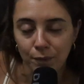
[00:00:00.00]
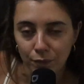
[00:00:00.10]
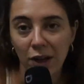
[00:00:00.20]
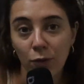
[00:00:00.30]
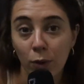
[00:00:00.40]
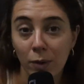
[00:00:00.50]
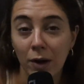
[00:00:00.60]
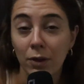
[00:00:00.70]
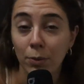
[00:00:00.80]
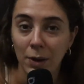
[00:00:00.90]
Fast
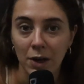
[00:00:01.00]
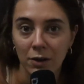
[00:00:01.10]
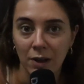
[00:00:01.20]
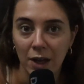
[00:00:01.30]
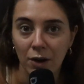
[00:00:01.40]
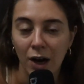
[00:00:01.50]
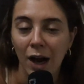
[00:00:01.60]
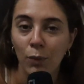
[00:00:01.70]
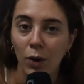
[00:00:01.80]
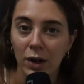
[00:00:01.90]
forward 3 years later,
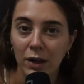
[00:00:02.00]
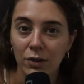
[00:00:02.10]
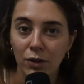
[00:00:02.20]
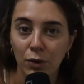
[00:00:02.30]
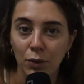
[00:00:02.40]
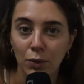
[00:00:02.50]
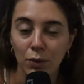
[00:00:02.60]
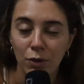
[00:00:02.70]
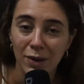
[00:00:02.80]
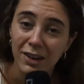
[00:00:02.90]
I wanted
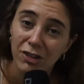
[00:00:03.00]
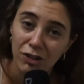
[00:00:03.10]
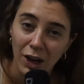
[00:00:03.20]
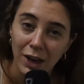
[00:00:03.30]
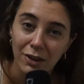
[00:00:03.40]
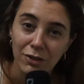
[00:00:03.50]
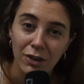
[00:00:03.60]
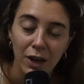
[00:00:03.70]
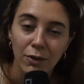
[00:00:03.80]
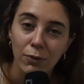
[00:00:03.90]
to do an
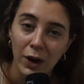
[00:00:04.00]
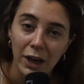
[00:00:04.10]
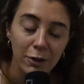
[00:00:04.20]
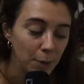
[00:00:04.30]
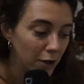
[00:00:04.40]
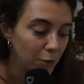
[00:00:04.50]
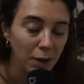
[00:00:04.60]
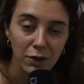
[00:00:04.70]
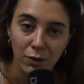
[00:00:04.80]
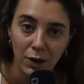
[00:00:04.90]
exchange in France because
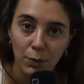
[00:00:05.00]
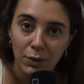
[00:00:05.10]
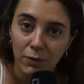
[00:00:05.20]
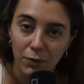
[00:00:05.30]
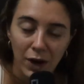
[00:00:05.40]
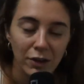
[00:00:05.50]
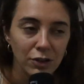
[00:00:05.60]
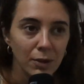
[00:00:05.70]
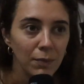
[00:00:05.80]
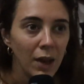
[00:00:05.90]
my degree in
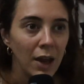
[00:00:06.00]
French.